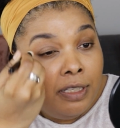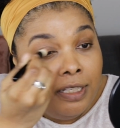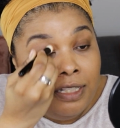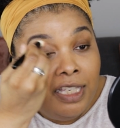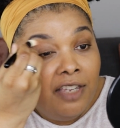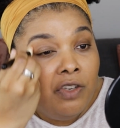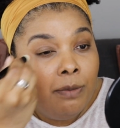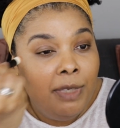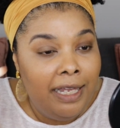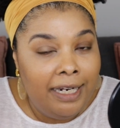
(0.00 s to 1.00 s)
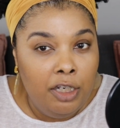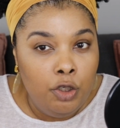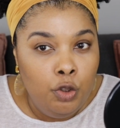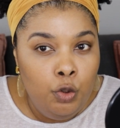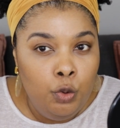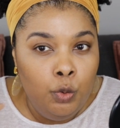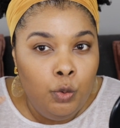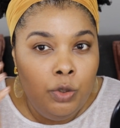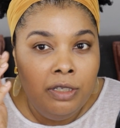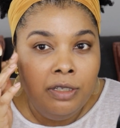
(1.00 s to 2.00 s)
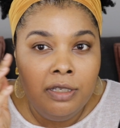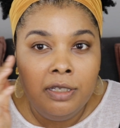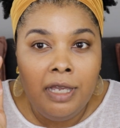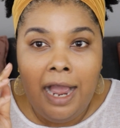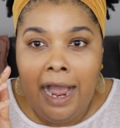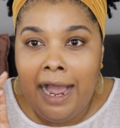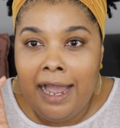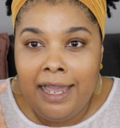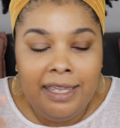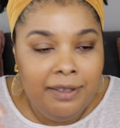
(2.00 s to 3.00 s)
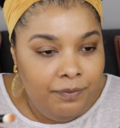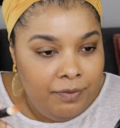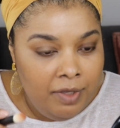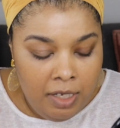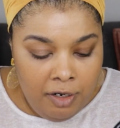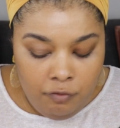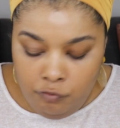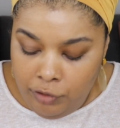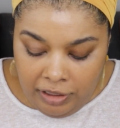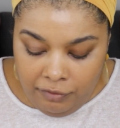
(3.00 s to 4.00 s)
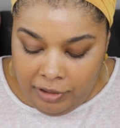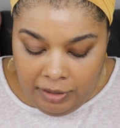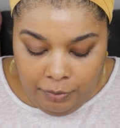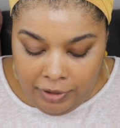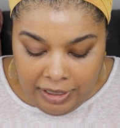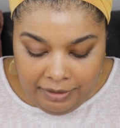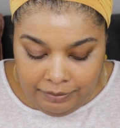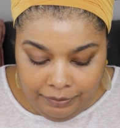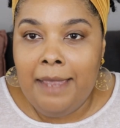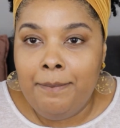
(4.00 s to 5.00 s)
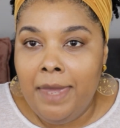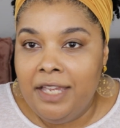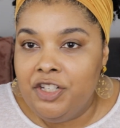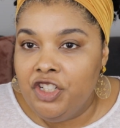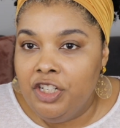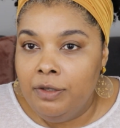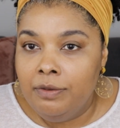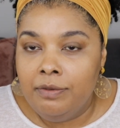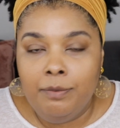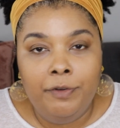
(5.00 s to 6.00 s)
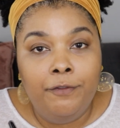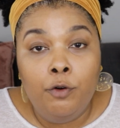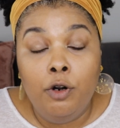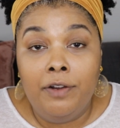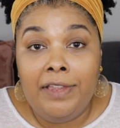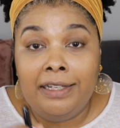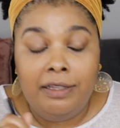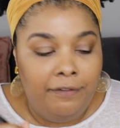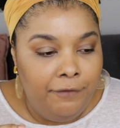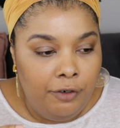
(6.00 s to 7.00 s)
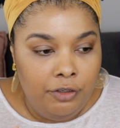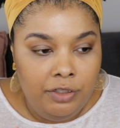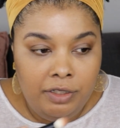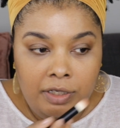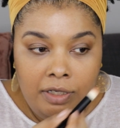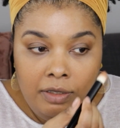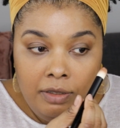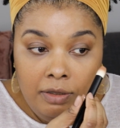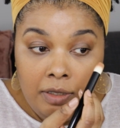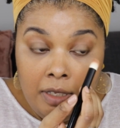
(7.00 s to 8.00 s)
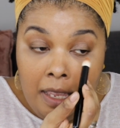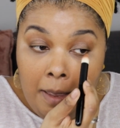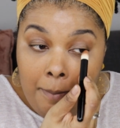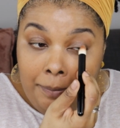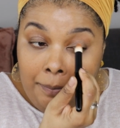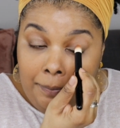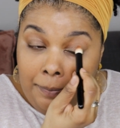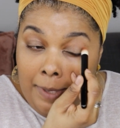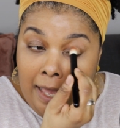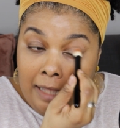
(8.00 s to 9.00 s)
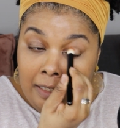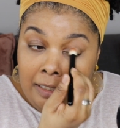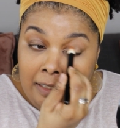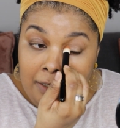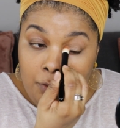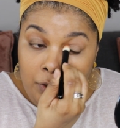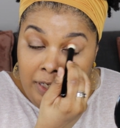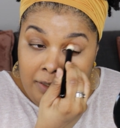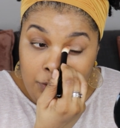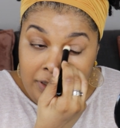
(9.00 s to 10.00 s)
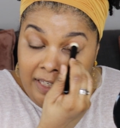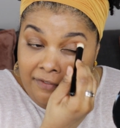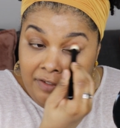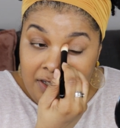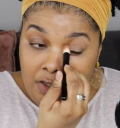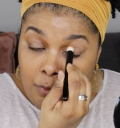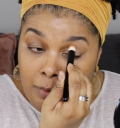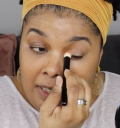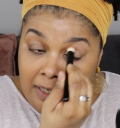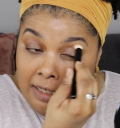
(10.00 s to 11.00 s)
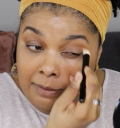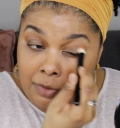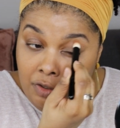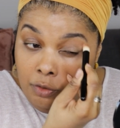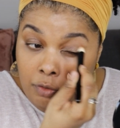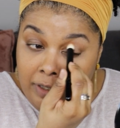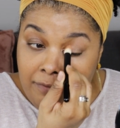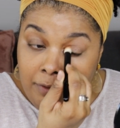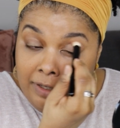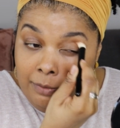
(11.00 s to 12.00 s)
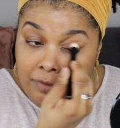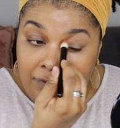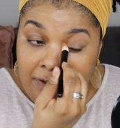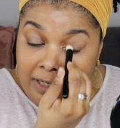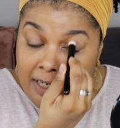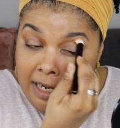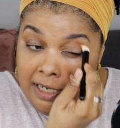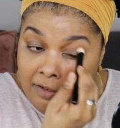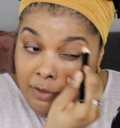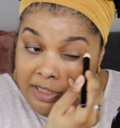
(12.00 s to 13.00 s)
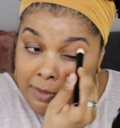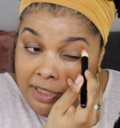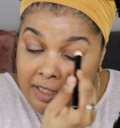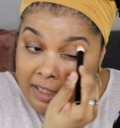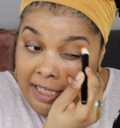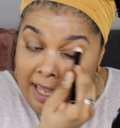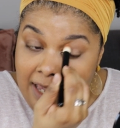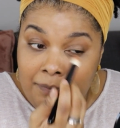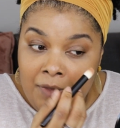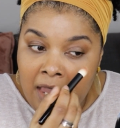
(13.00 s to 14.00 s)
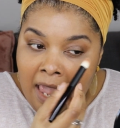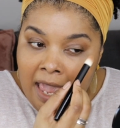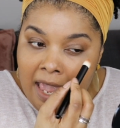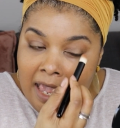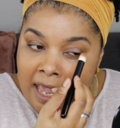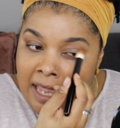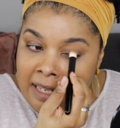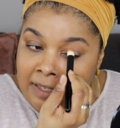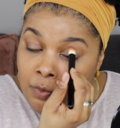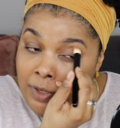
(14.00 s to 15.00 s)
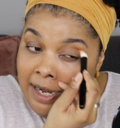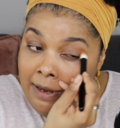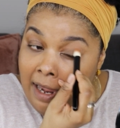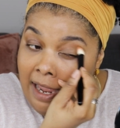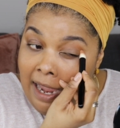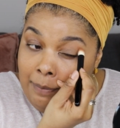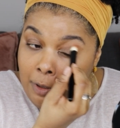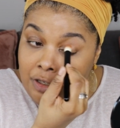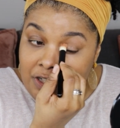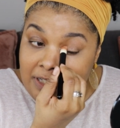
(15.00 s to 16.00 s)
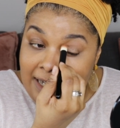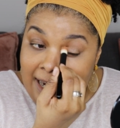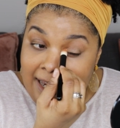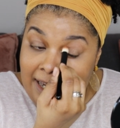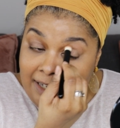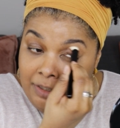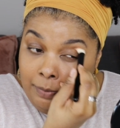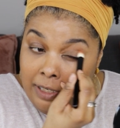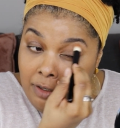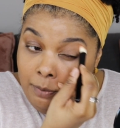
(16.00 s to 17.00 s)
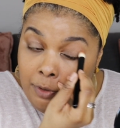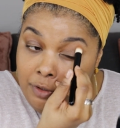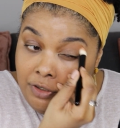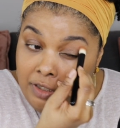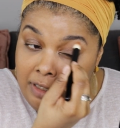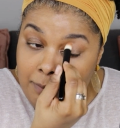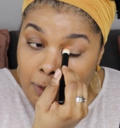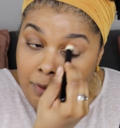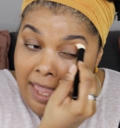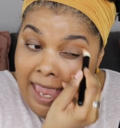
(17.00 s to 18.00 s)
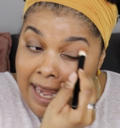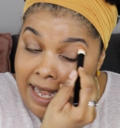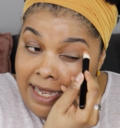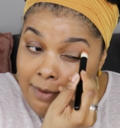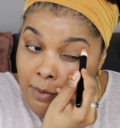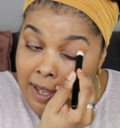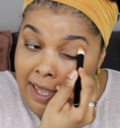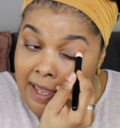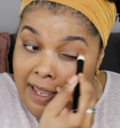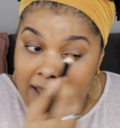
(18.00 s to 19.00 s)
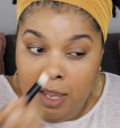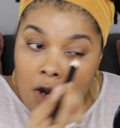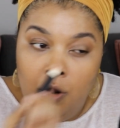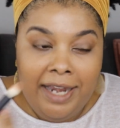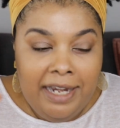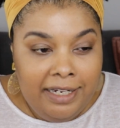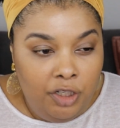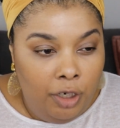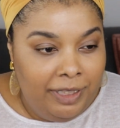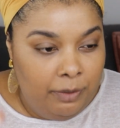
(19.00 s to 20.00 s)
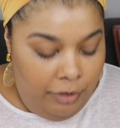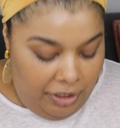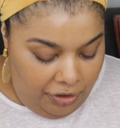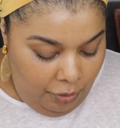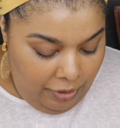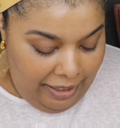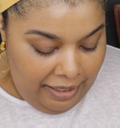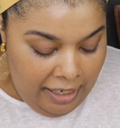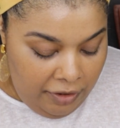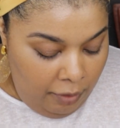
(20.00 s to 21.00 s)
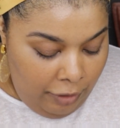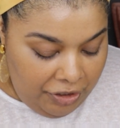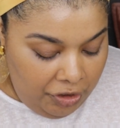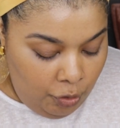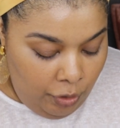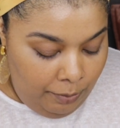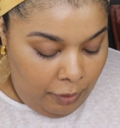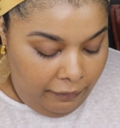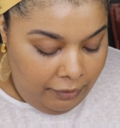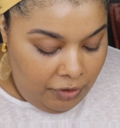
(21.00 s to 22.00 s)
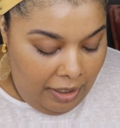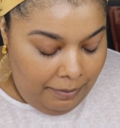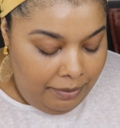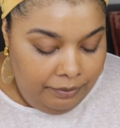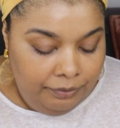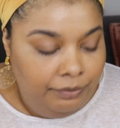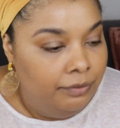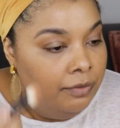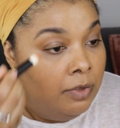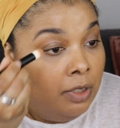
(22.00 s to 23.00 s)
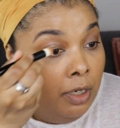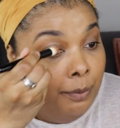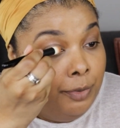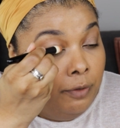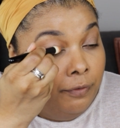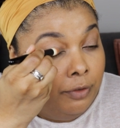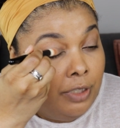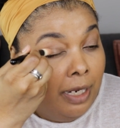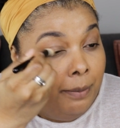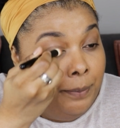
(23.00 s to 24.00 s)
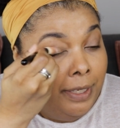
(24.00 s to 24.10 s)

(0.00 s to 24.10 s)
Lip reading: It's giving me like a nude eye. Really, really pretty. I mentioned before that the first palette, Le Nude, was gifted to me, and I'm so grateful. That was very kind of Westman Atelier. And this one I purchased, and I had actually planned on purchasing both anyway. Oh, I need to talk about the brush, don't I? The brush is doing a beautiful job. A beautiful job.